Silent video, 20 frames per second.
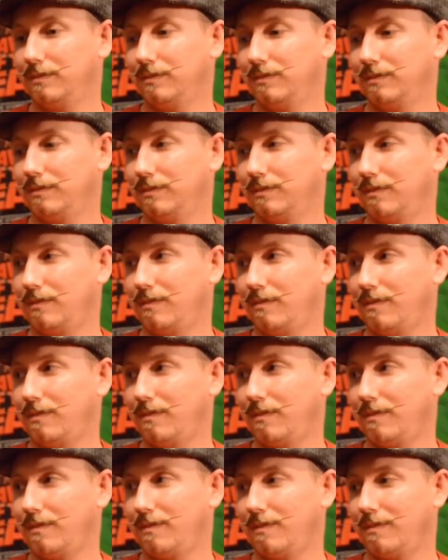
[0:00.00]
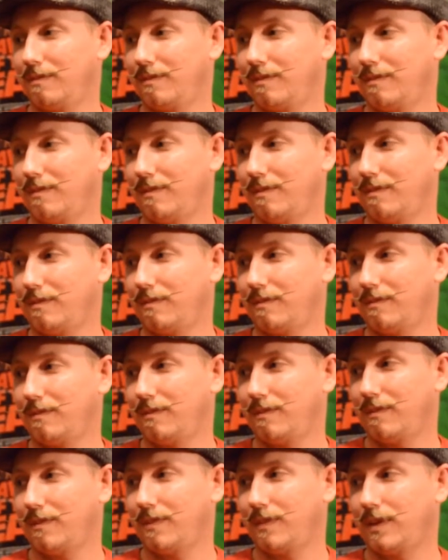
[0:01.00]

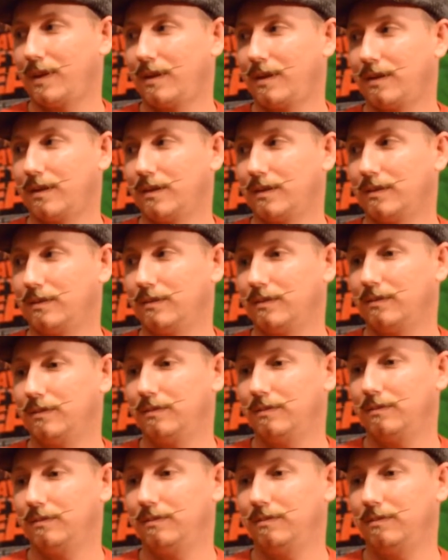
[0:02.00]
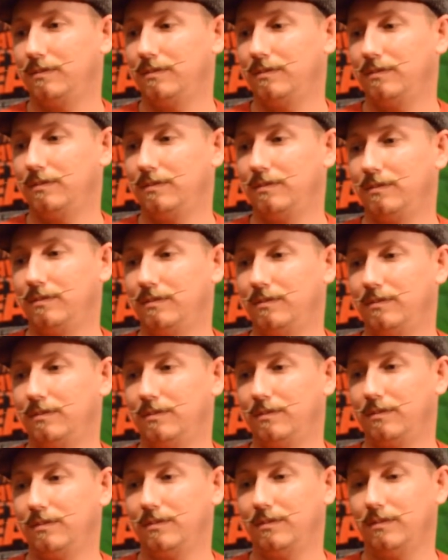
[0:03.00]

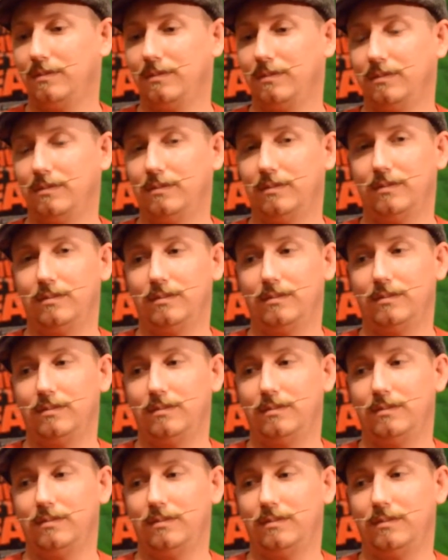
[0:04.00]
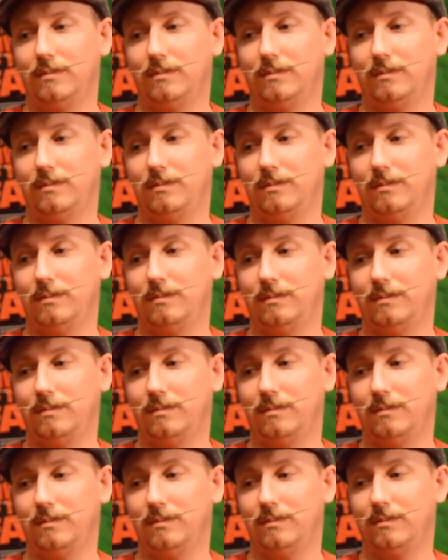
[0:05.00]

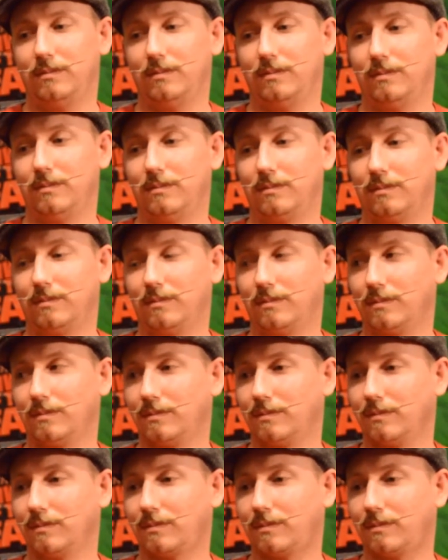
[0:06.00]
The person shown says nothing.